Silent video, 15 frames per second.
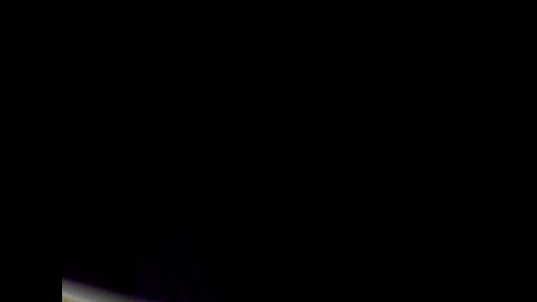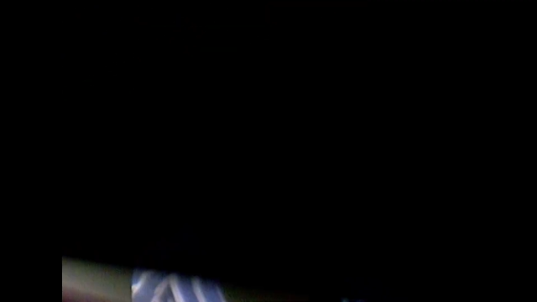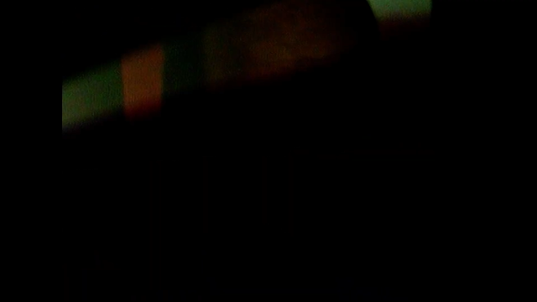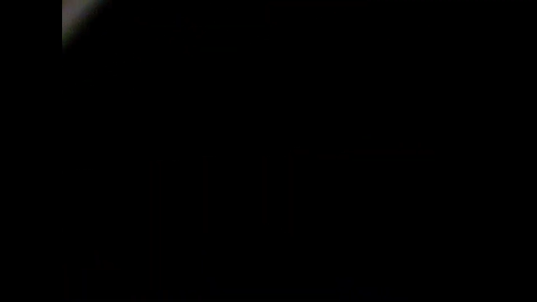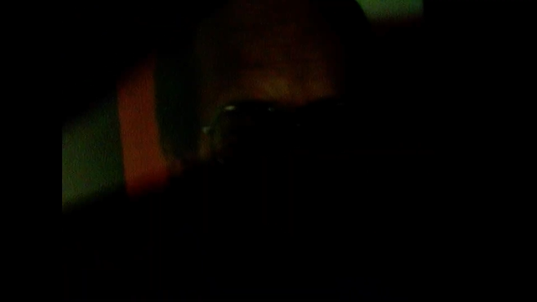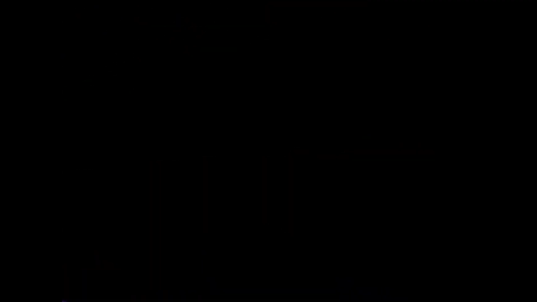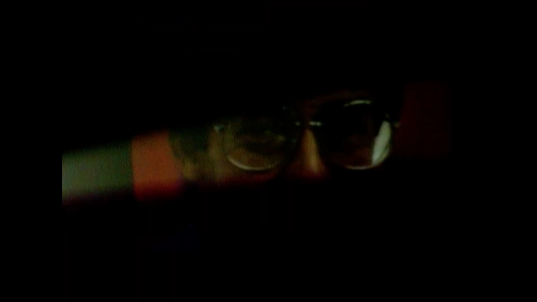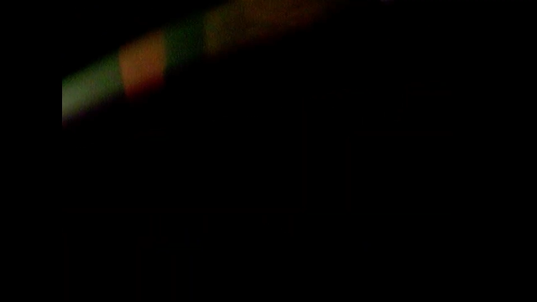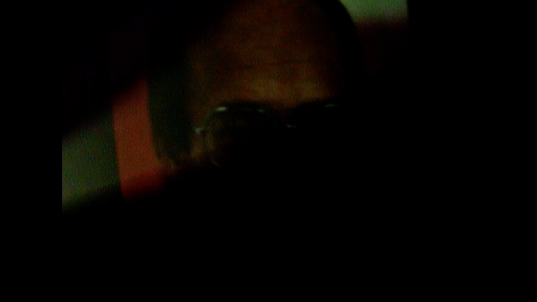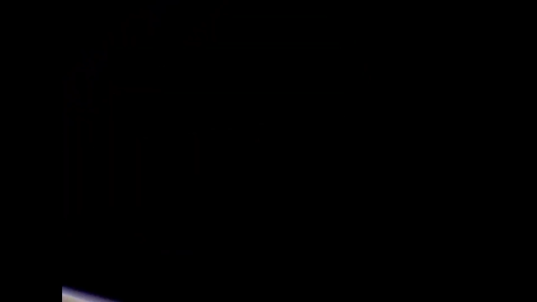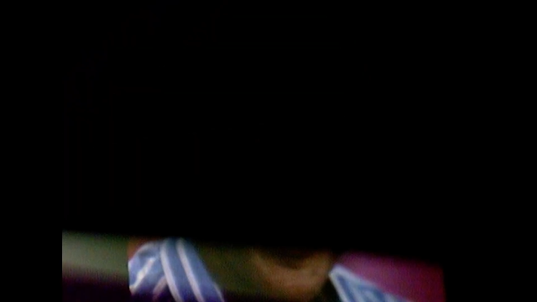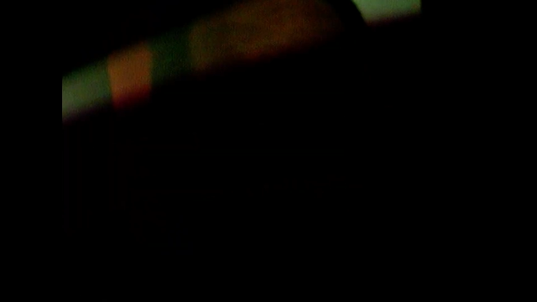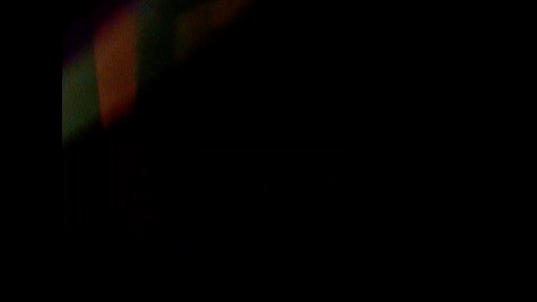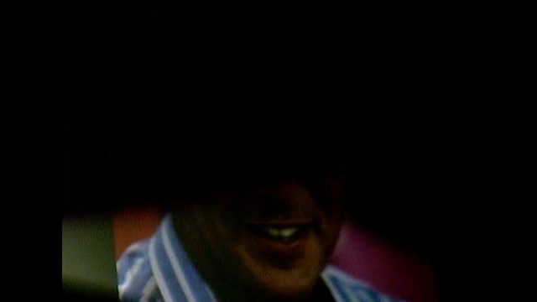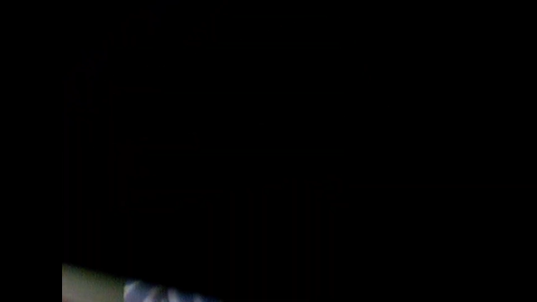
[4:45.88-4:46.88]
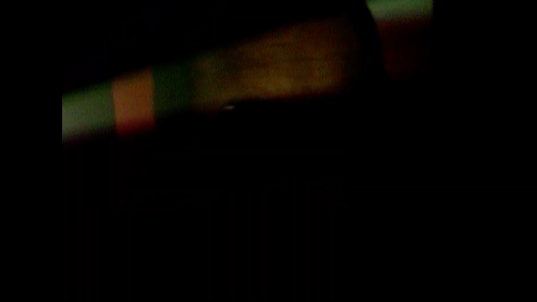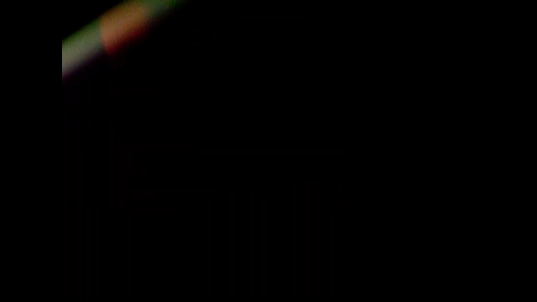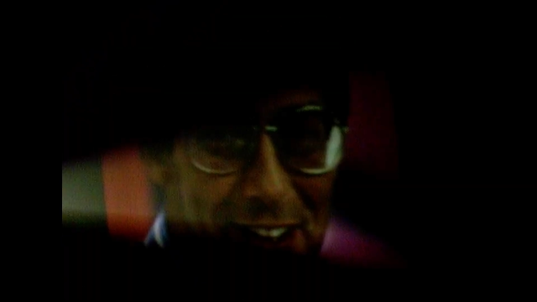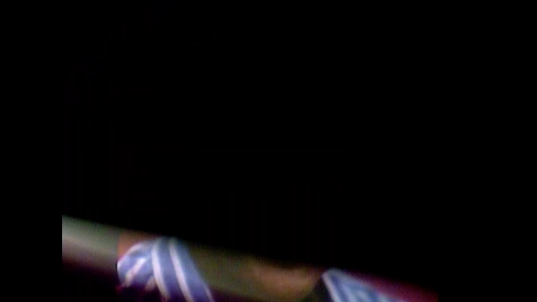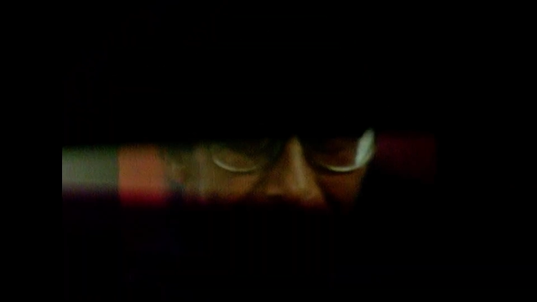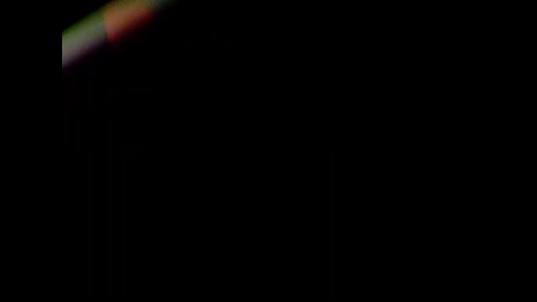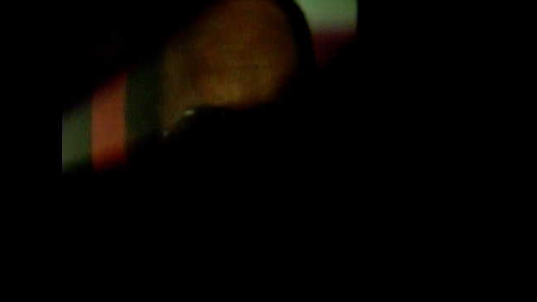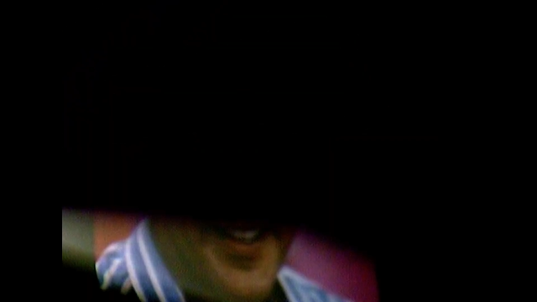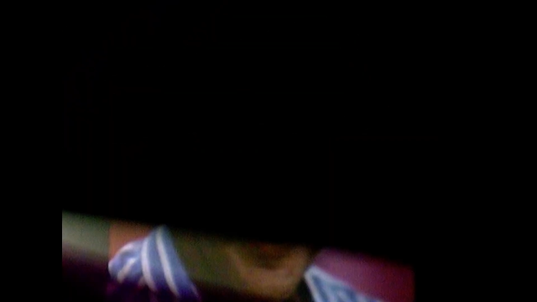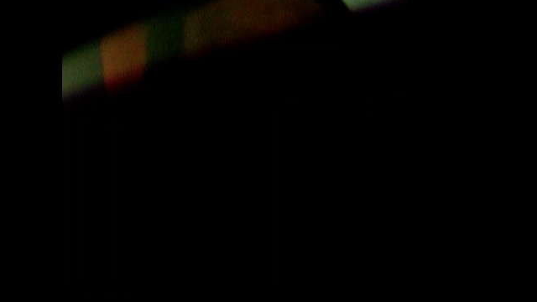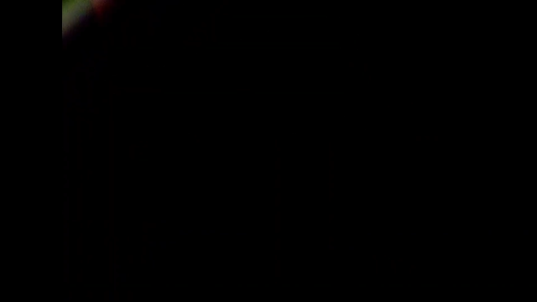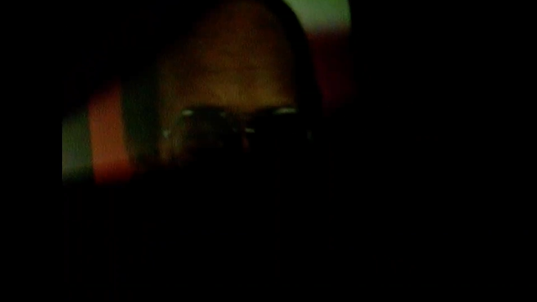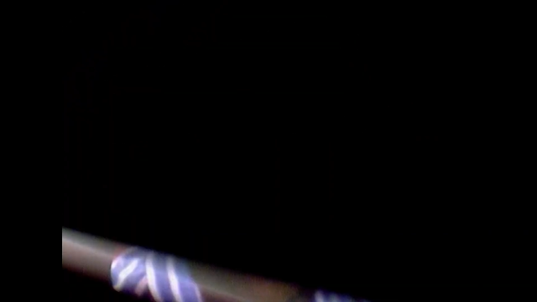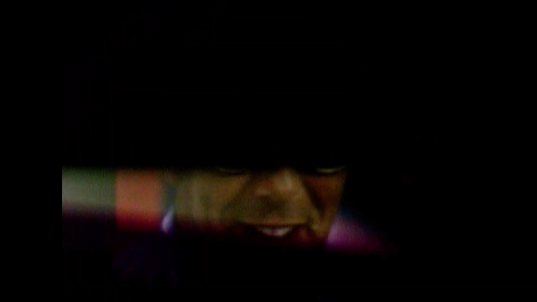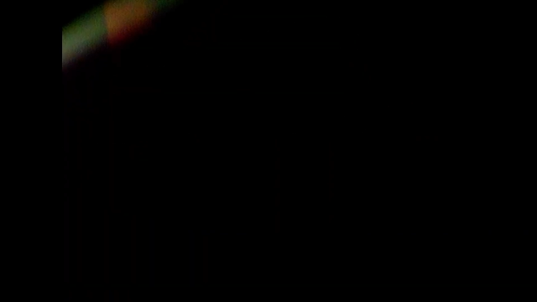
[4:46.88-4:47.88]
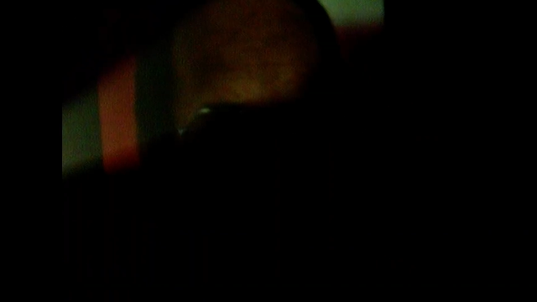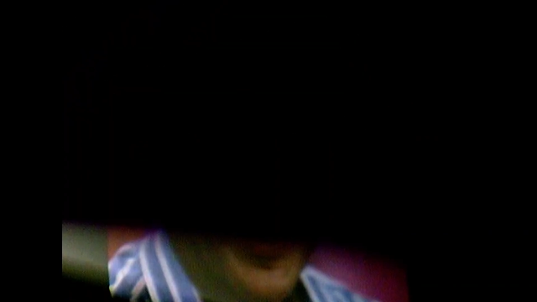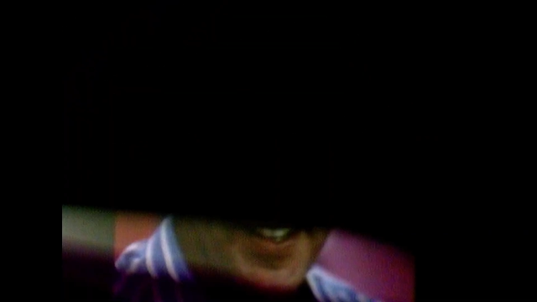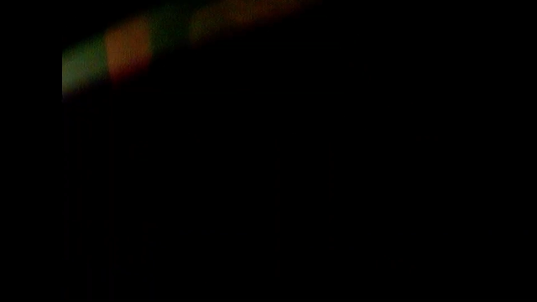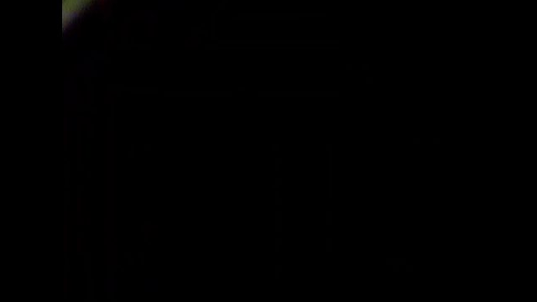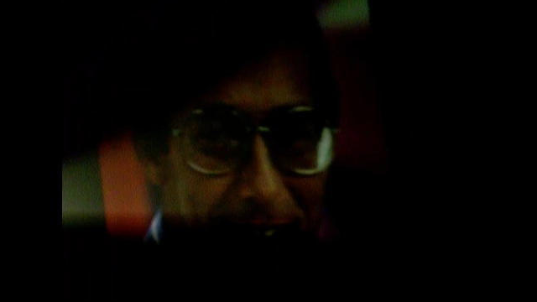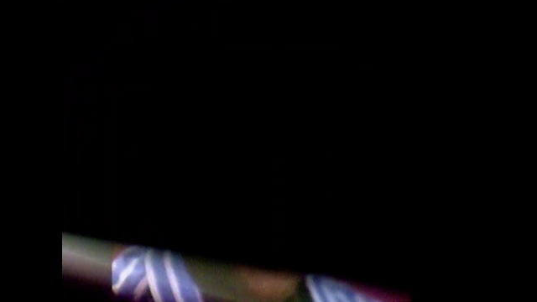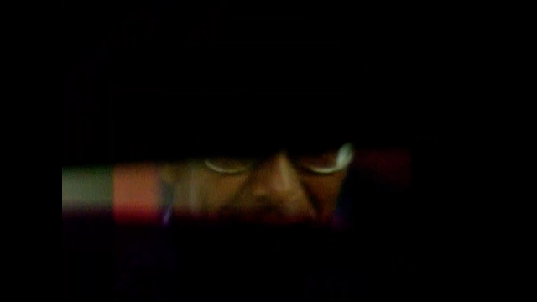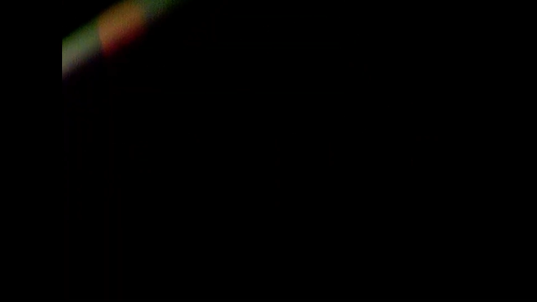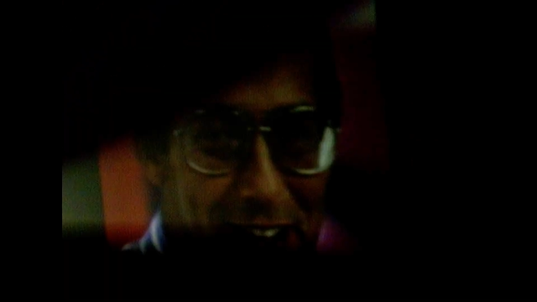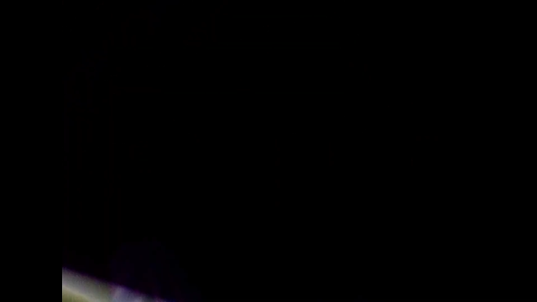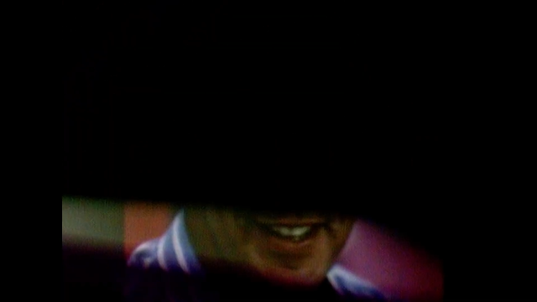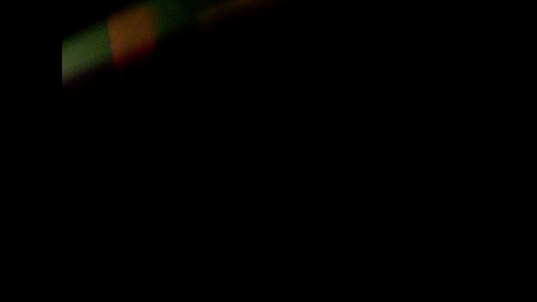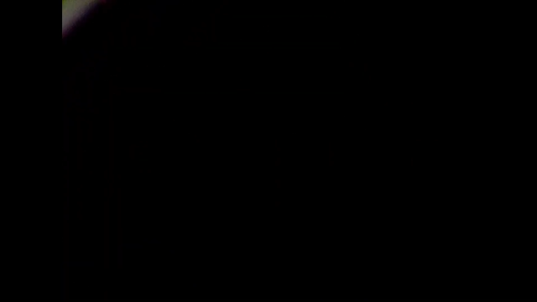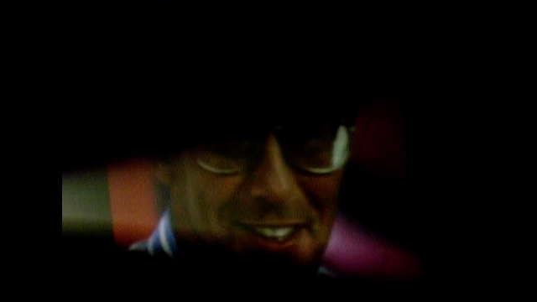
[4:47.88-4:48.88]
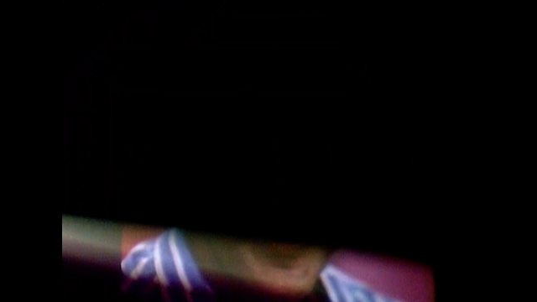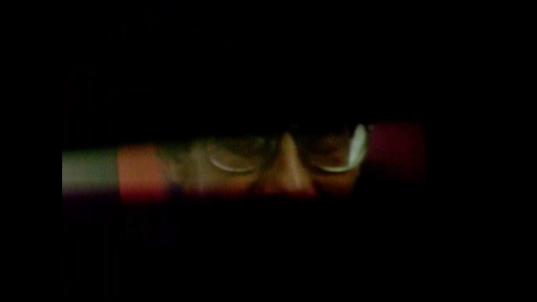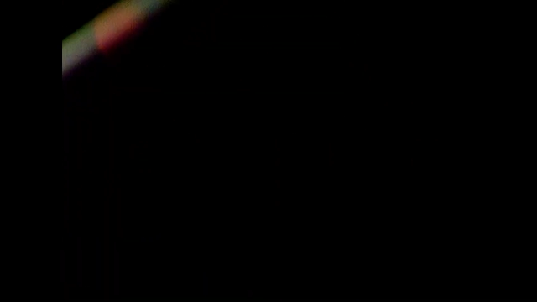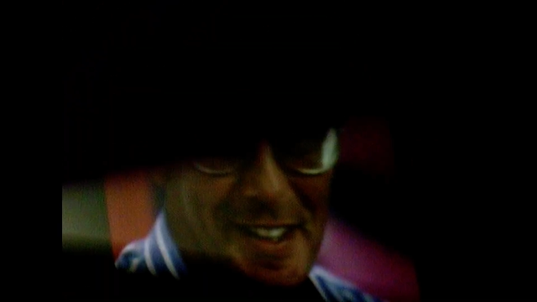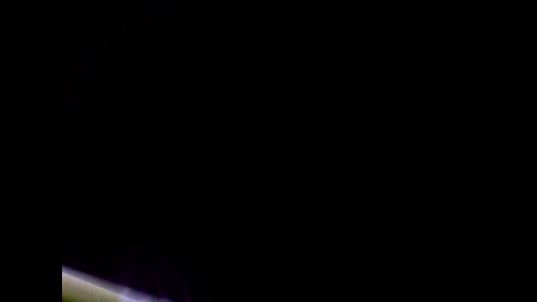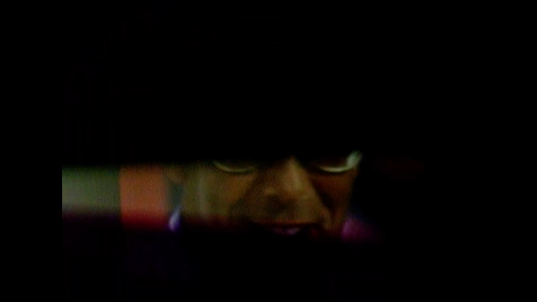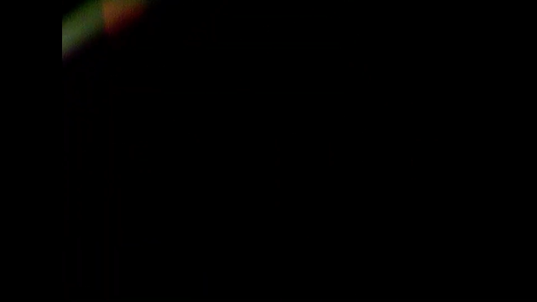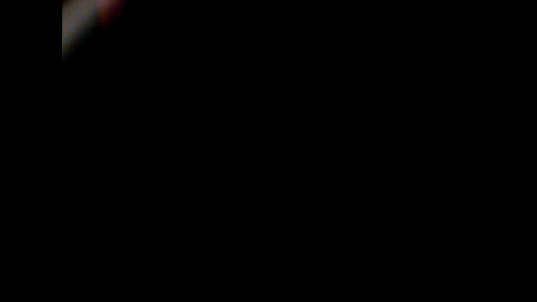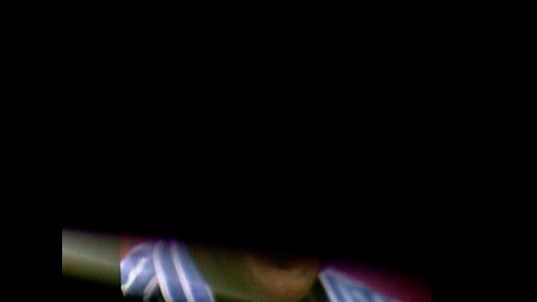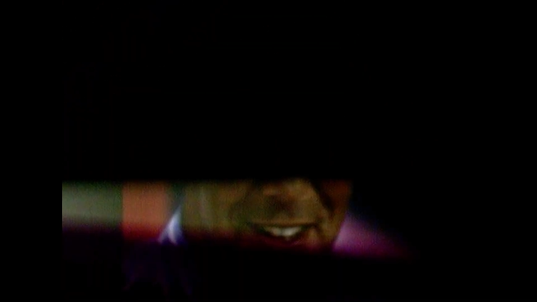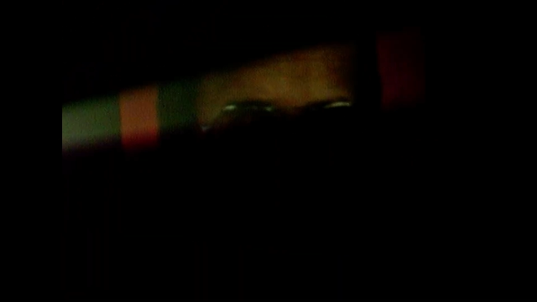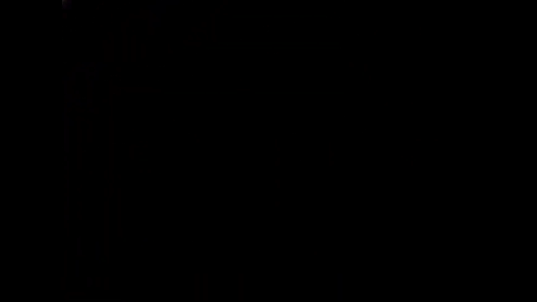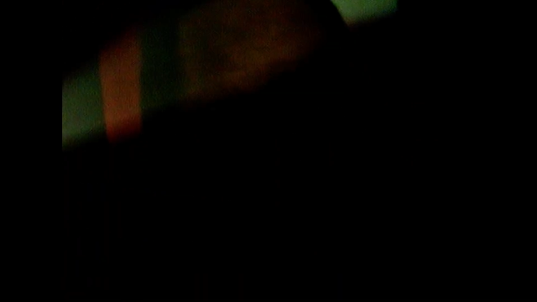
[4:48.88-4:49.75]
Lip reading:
Nobody's mouth can be seen.